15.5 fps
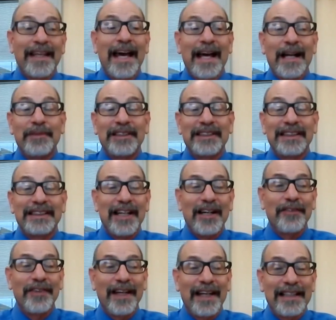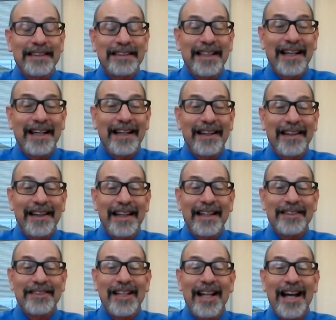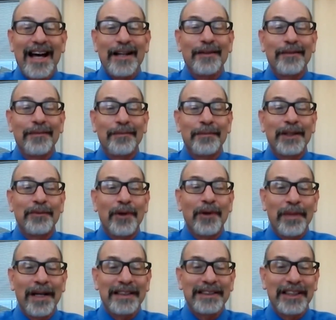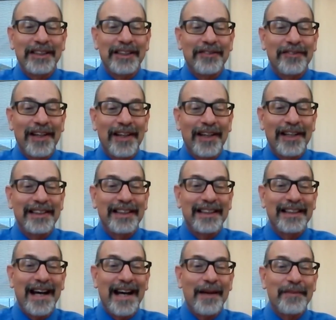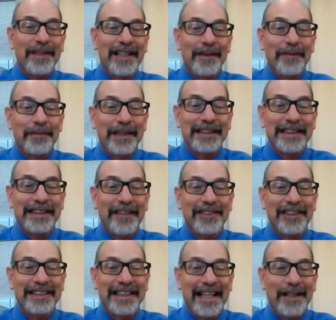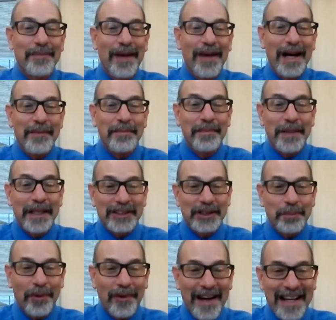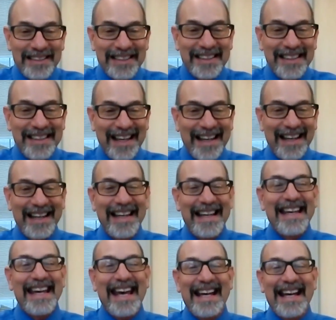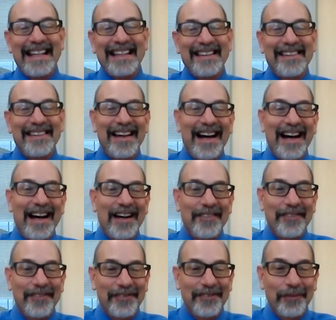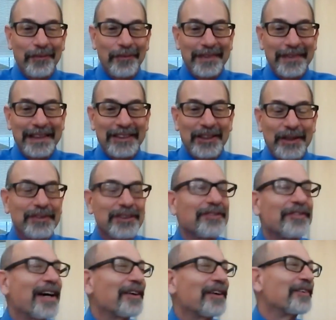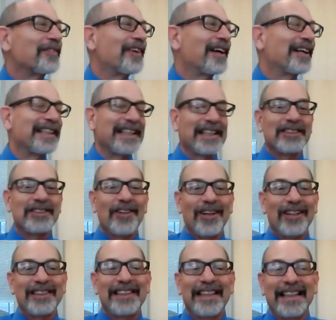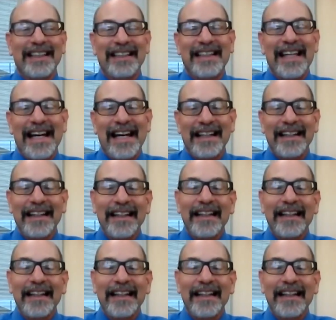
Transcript: cannabis itself, has not been robustly funded. I mean, it'd be safe to say that it might have been suppressed, and in terms of federal funding, it's hard to get that.